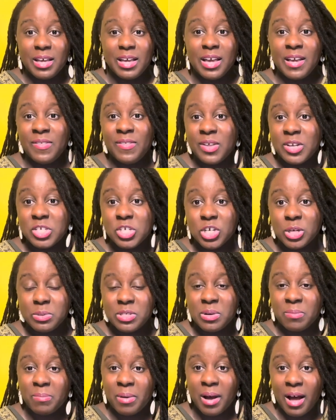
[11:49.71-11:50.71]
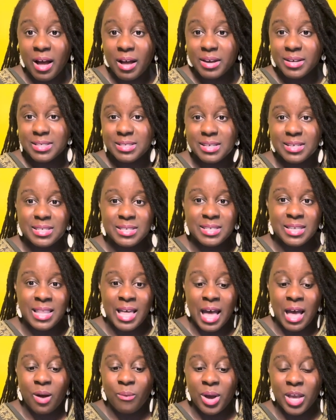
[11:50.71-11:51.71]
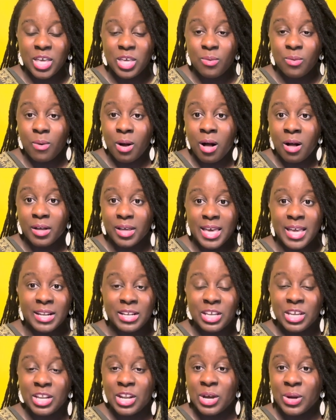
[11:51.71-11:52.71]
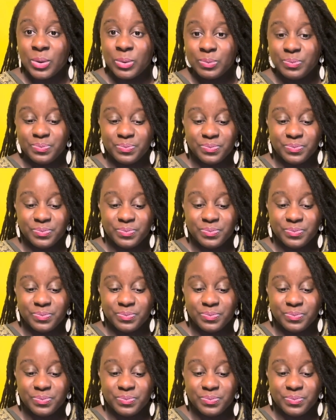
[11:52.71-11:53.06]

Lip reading: in the description box, so that way you all can,